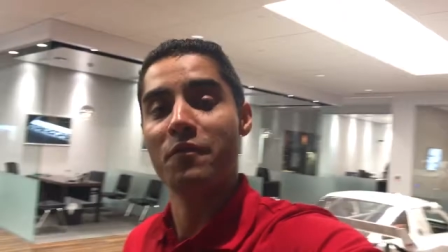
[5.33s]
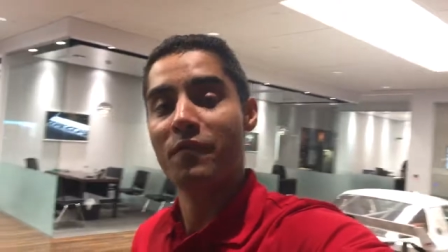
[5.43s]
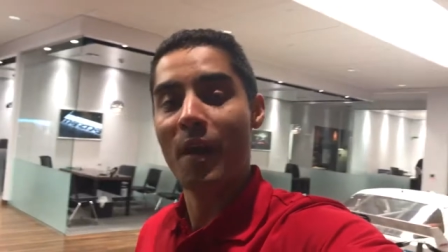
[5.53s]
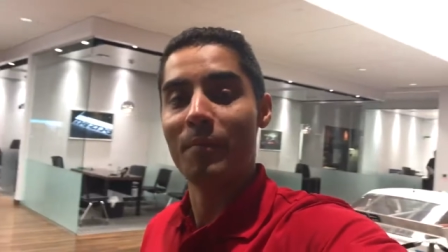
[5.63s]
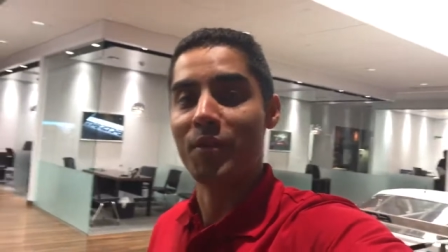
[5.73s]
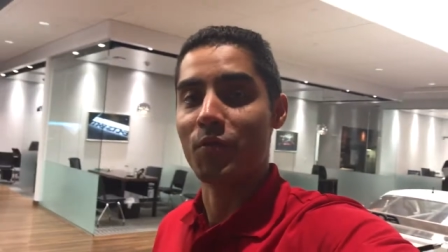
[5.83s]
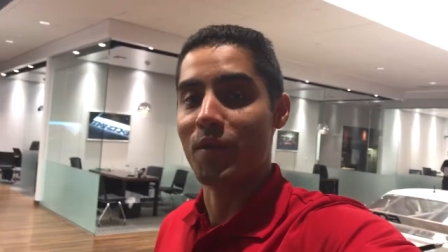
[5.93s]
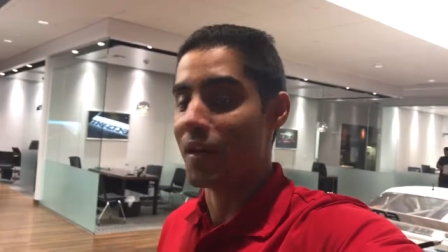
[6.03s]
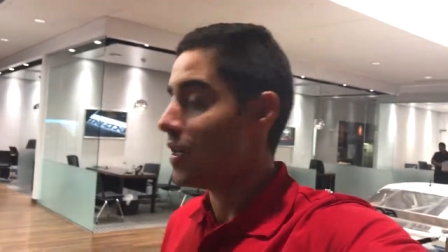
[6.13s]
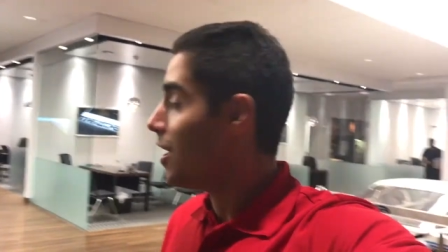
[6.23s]
your family
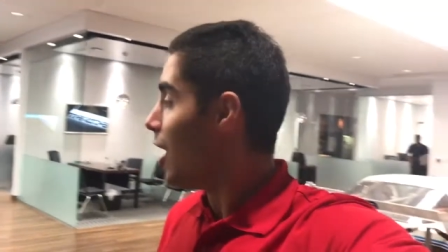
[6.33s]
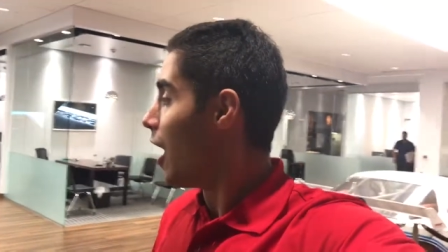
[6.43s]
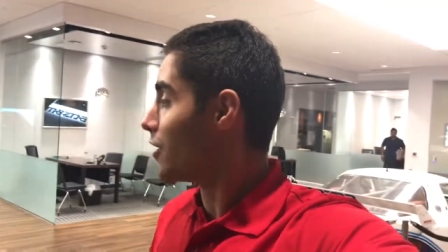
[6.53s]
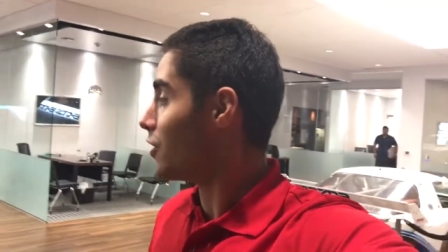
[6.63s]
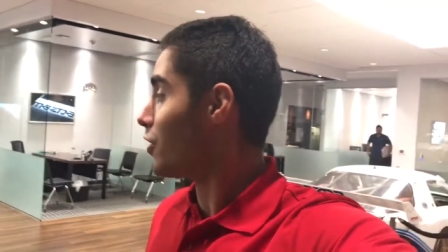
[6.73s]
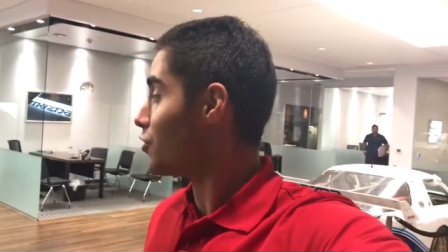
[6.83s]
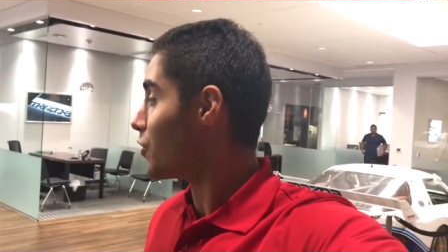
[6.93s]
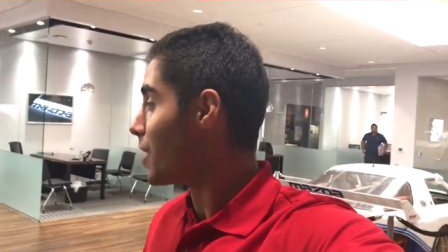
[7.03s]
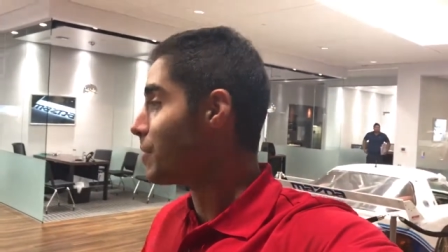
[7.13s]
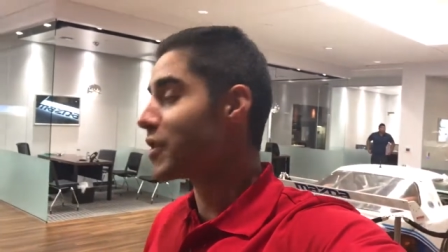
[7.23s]
today. I thought show
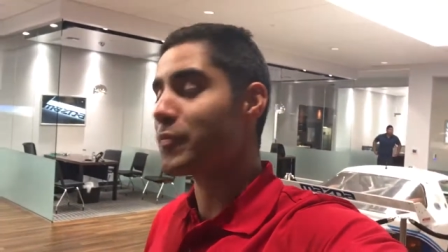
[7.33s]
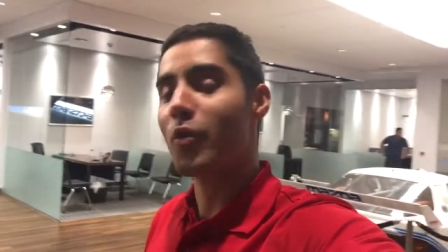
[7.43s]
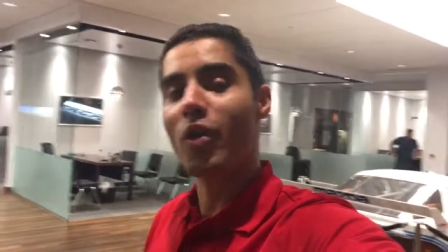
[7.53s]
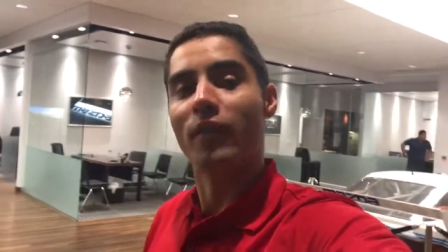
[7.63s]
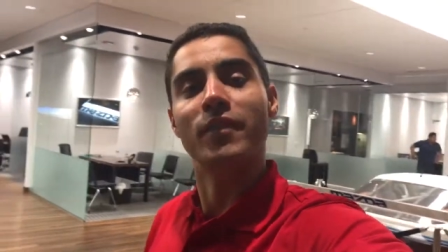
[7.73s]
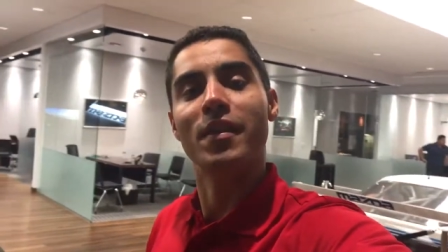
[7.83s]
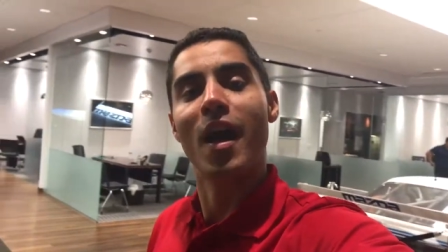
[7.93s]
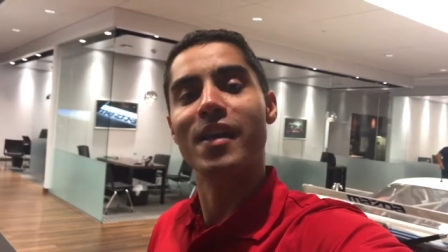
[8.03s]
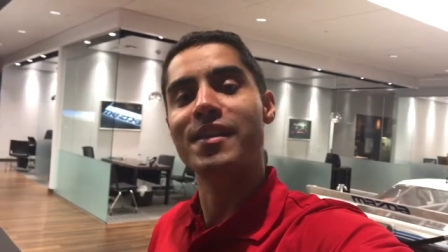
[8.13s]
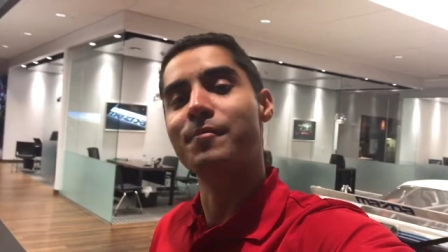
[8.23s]
you a bit more of the
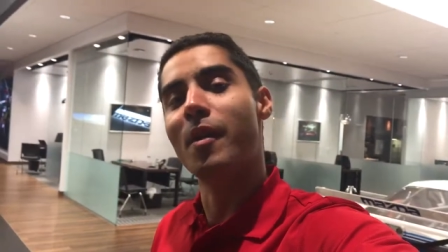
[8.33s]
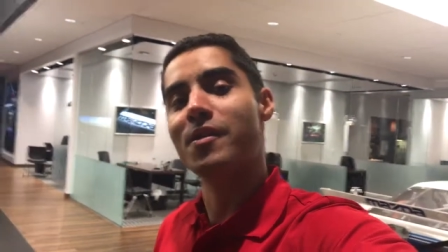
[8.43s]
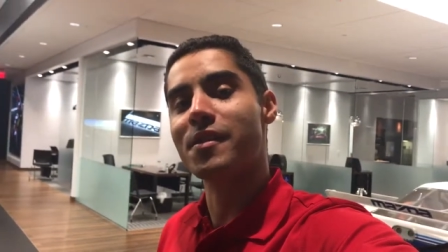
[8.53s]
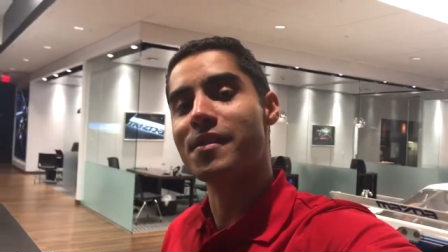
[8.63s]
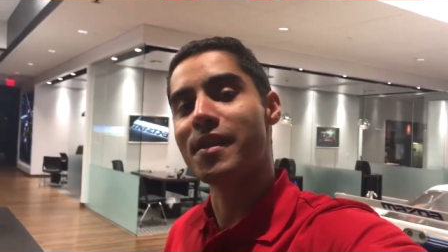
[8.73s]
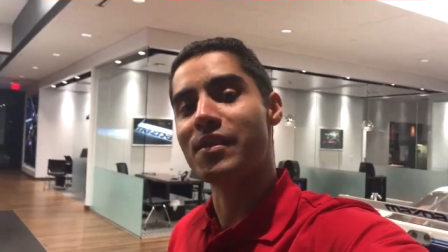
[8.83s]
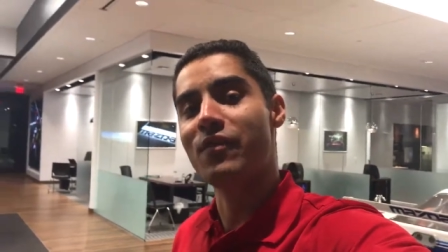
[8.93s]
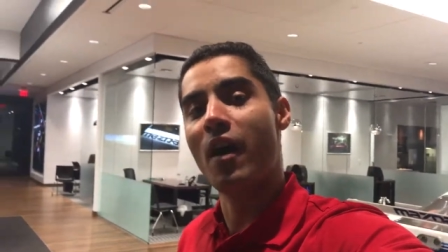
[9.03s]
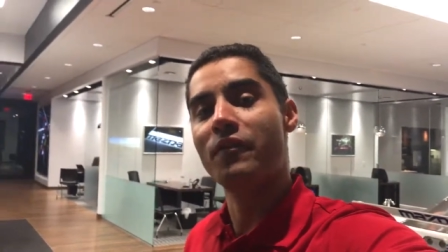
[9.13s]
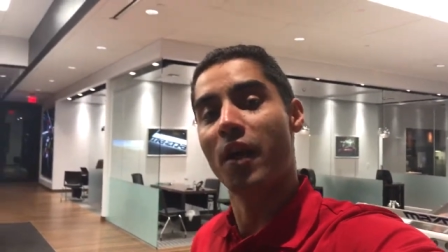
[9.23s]
nice Mazda
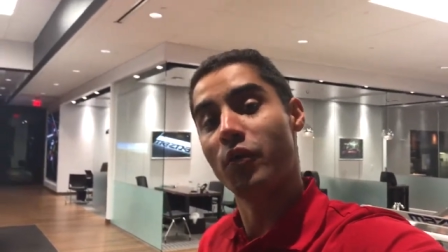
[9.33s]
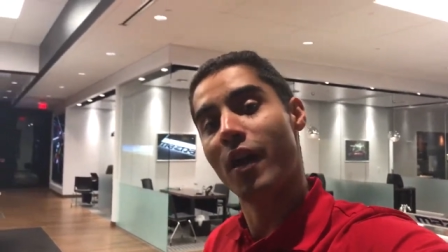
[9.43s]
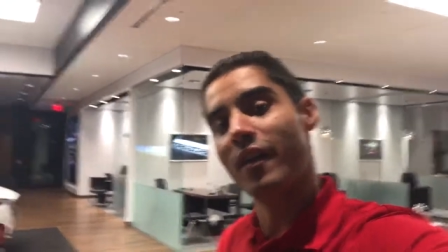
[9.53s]
CX-5 that you